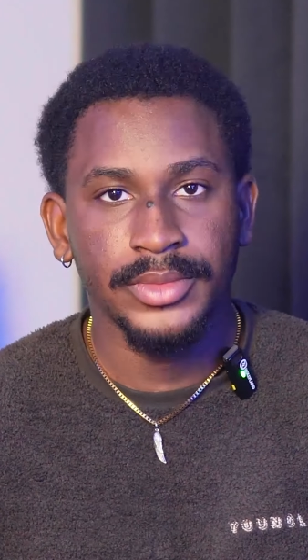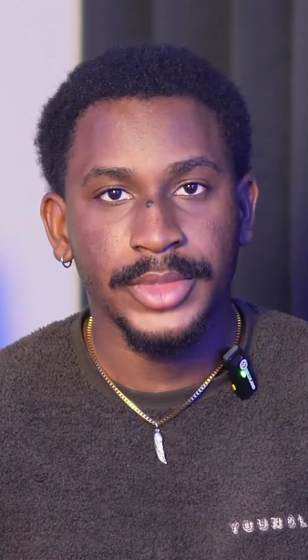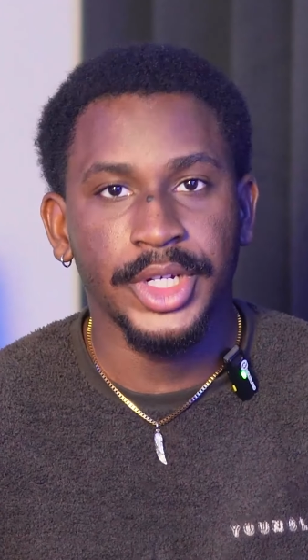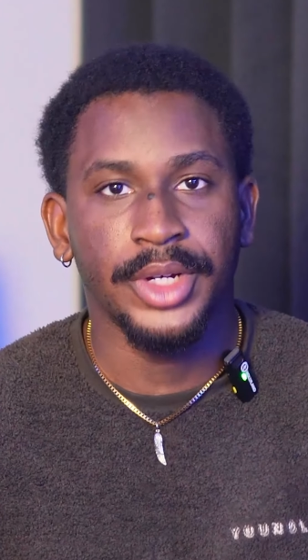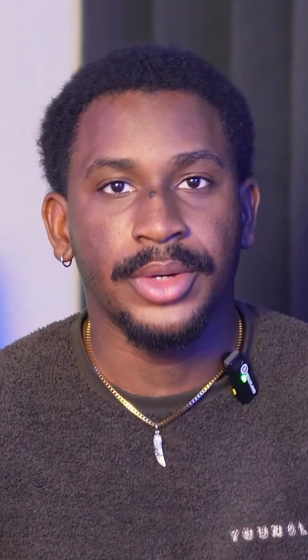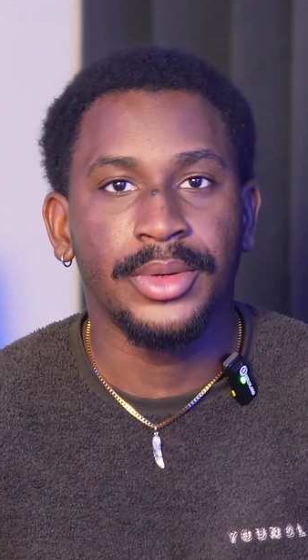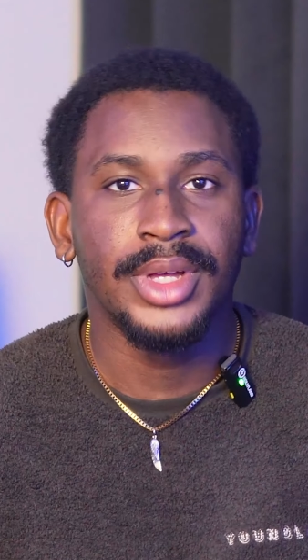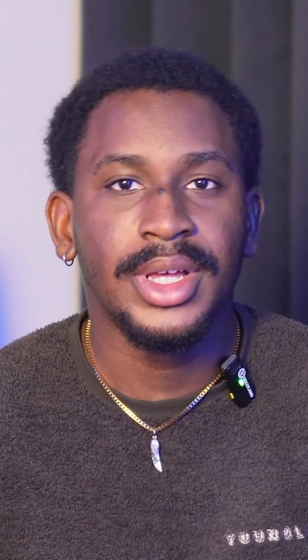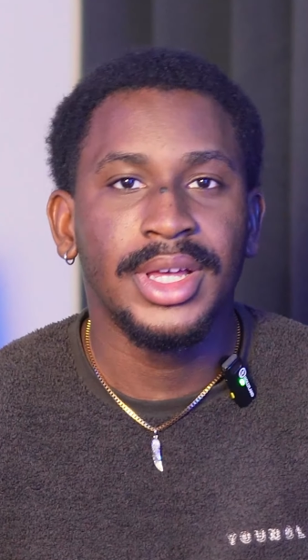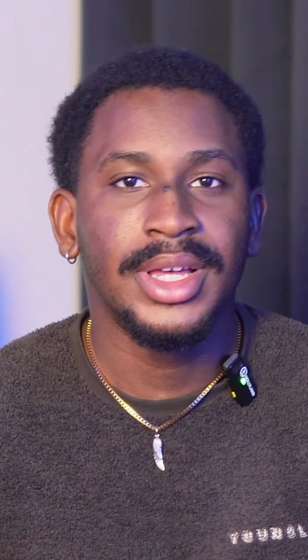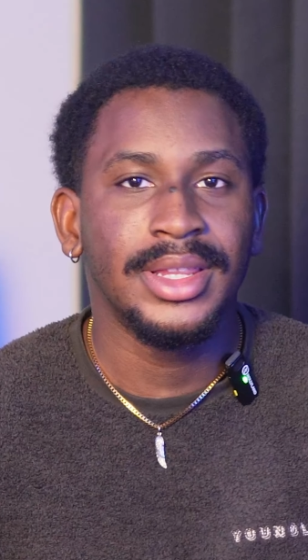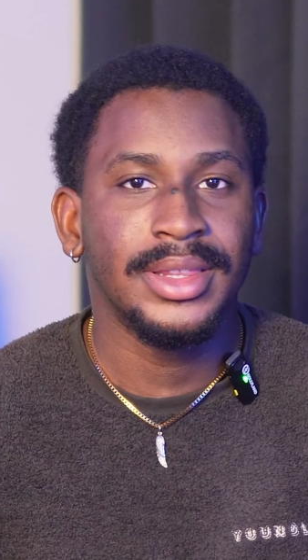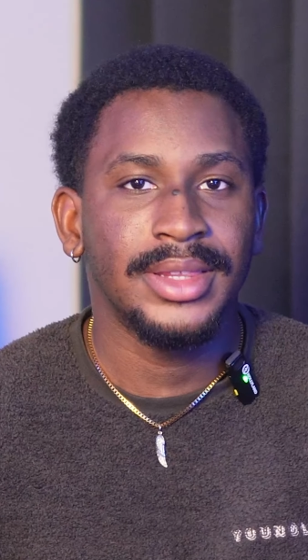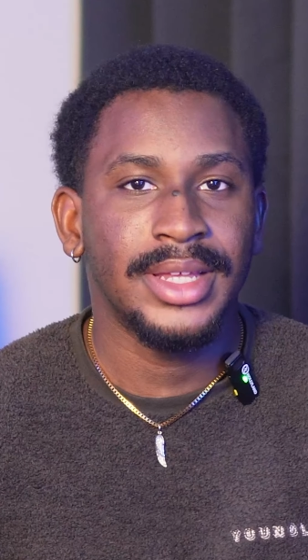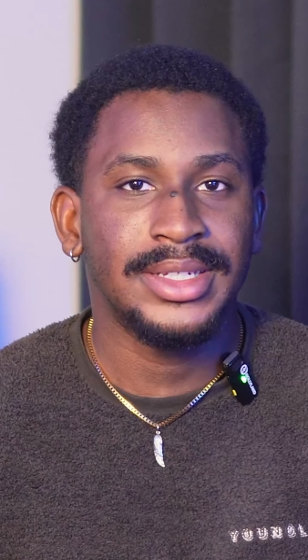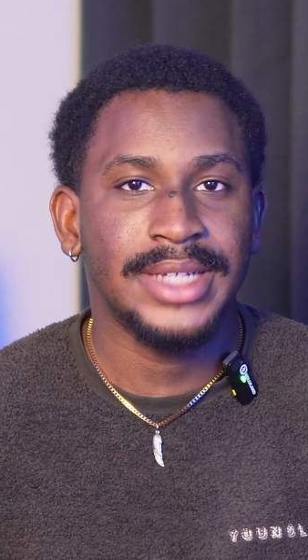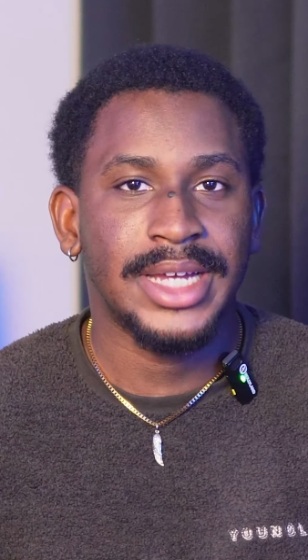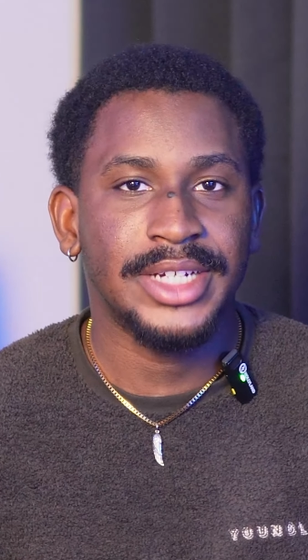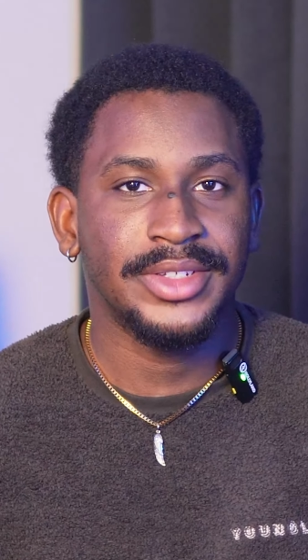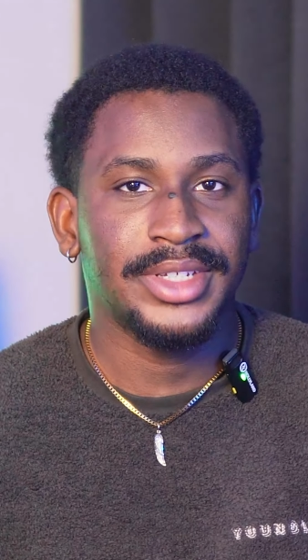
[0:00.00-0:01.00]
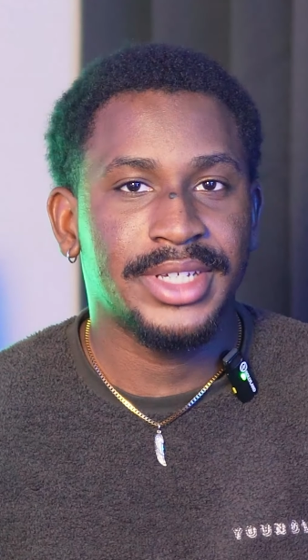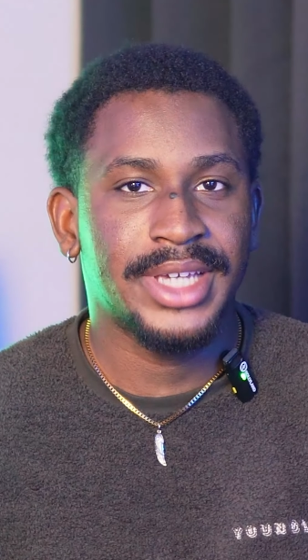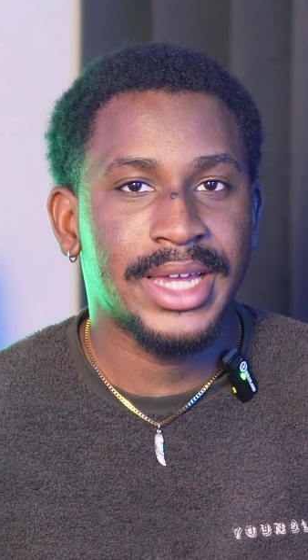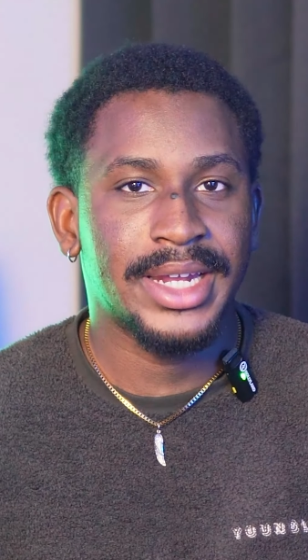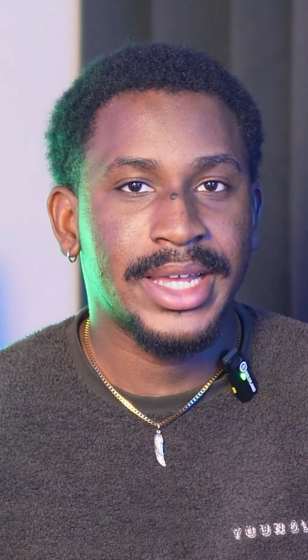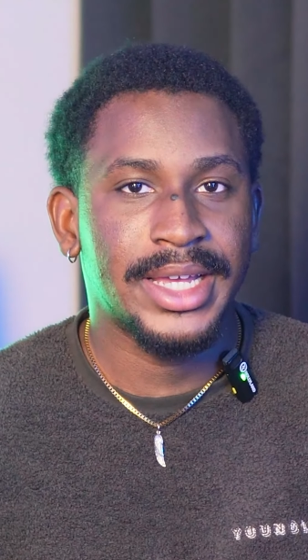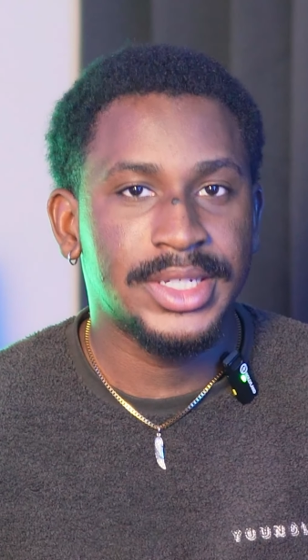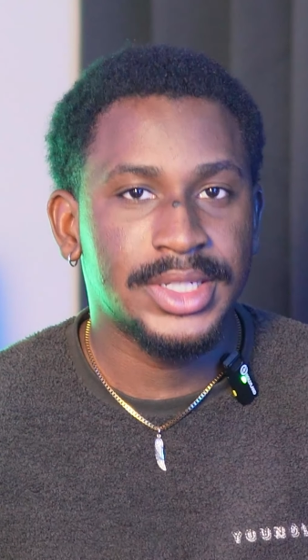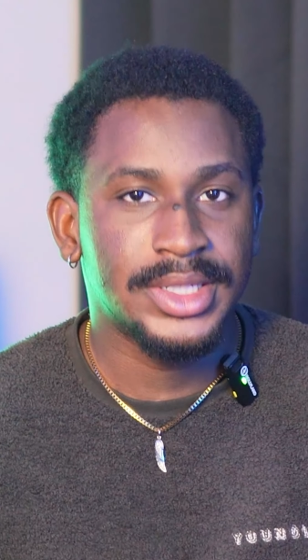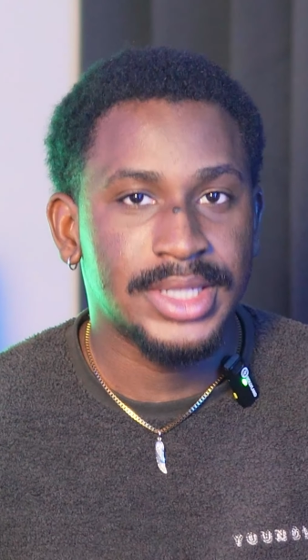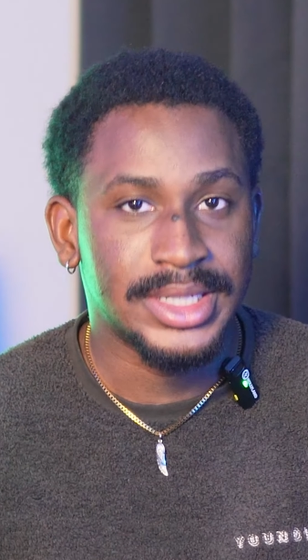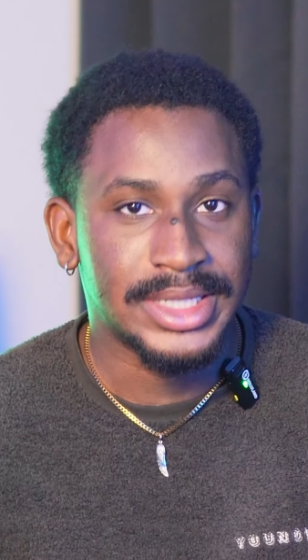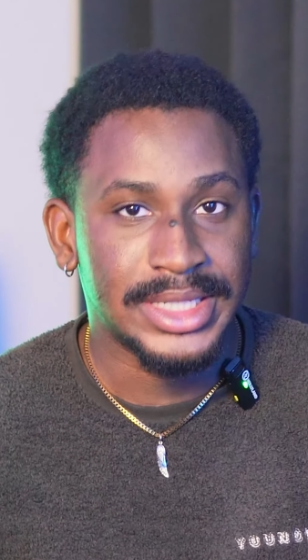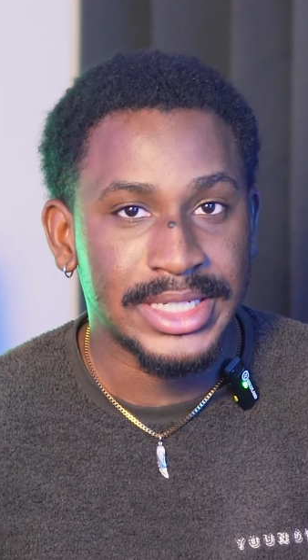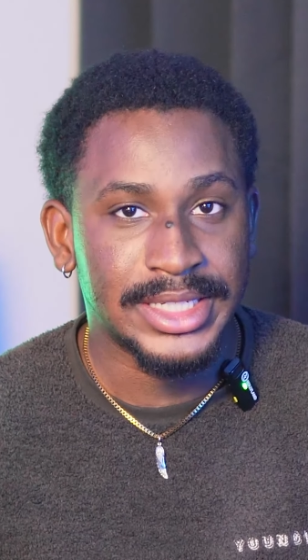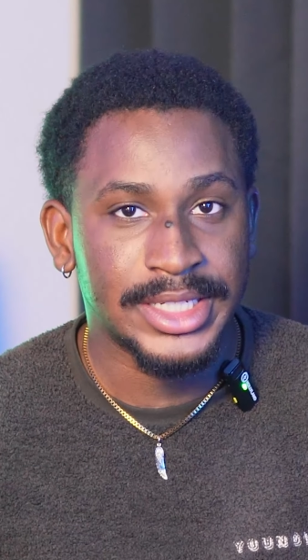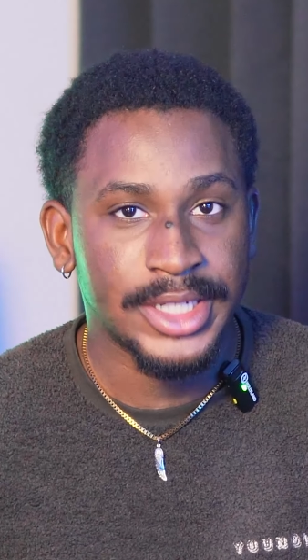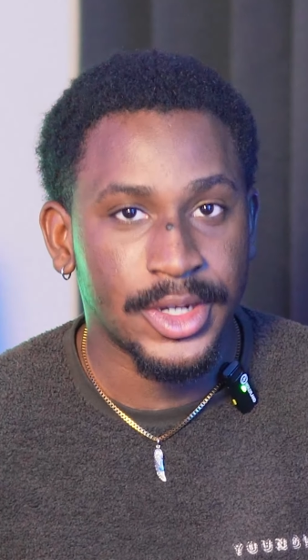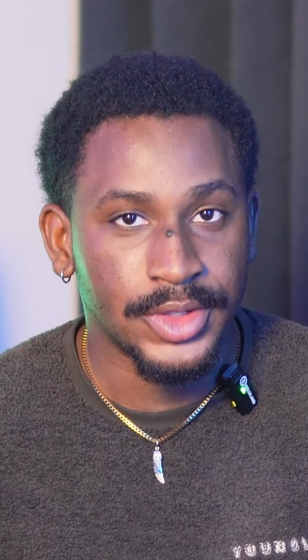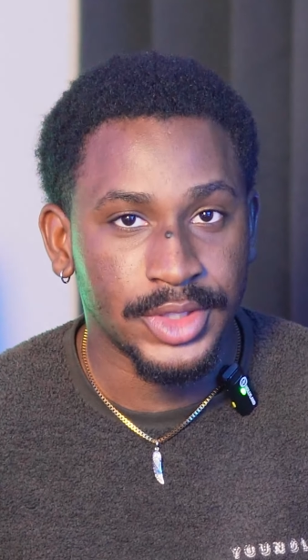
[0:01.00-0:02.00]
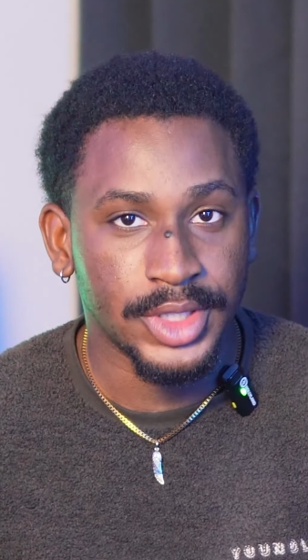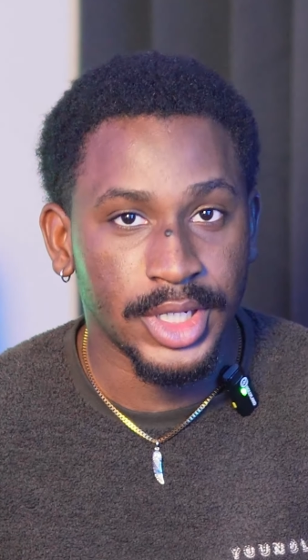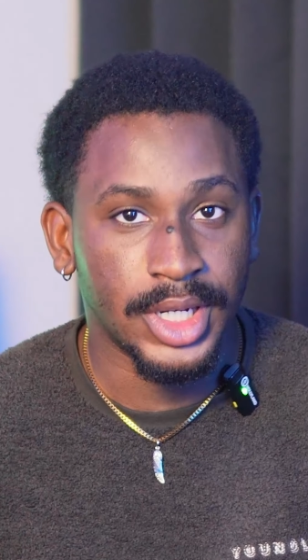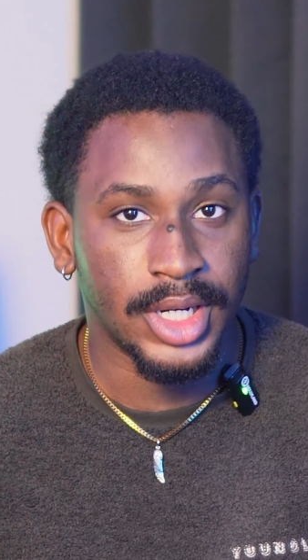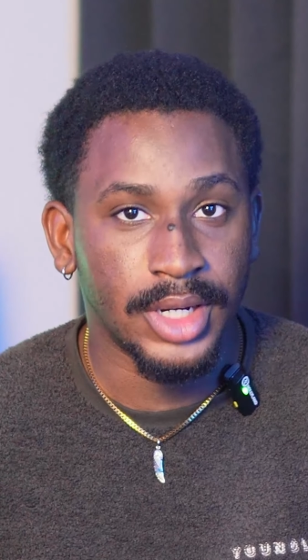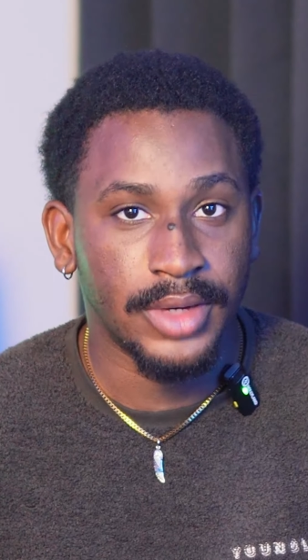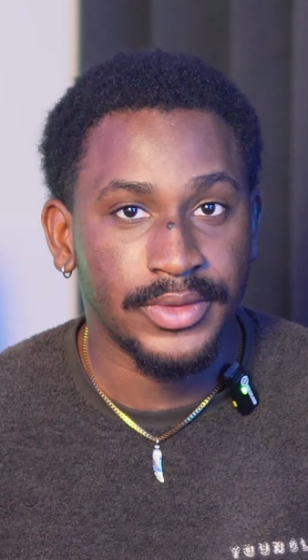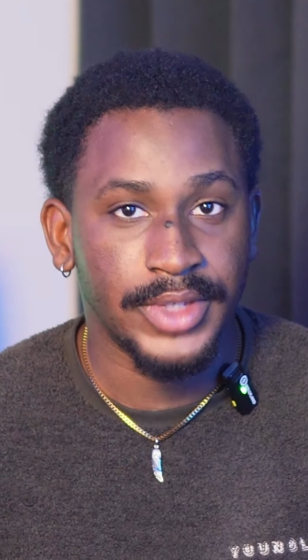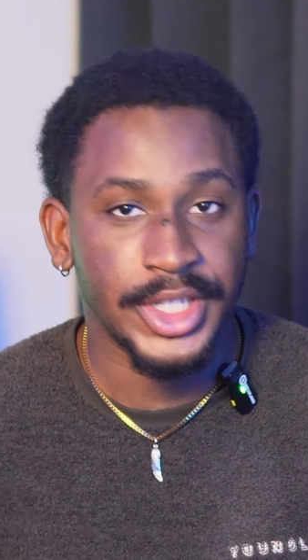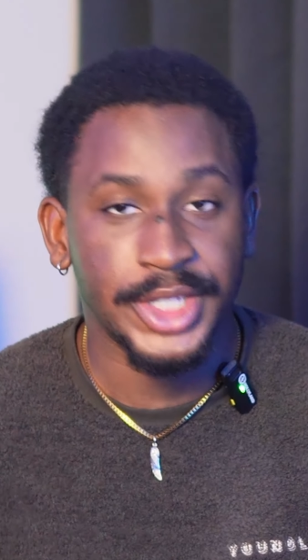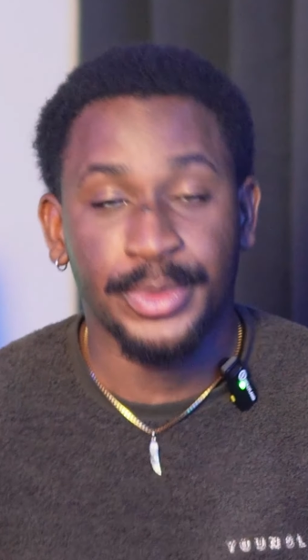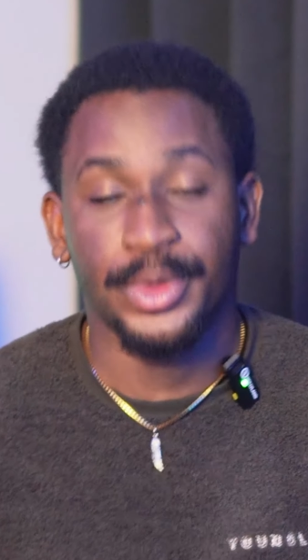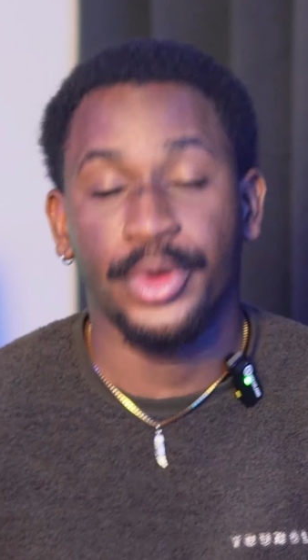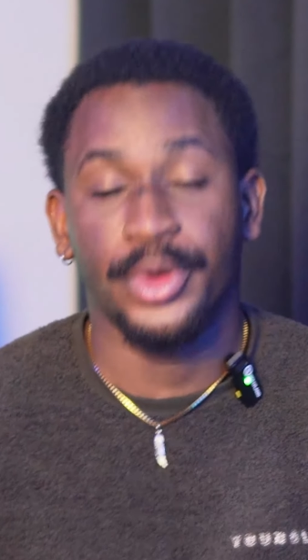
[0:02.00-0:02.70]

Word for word: So let's actually get into the details of this